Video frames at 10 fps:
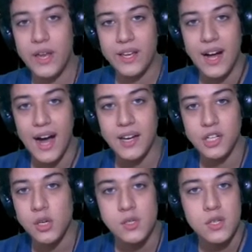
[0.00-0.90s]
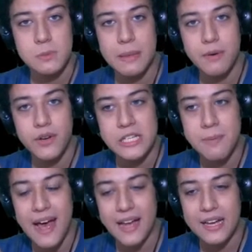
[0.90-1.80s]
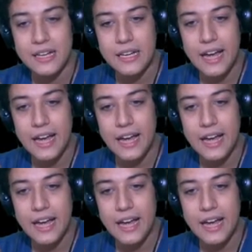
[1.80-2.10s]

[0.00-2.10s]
got Yuzu's memories back.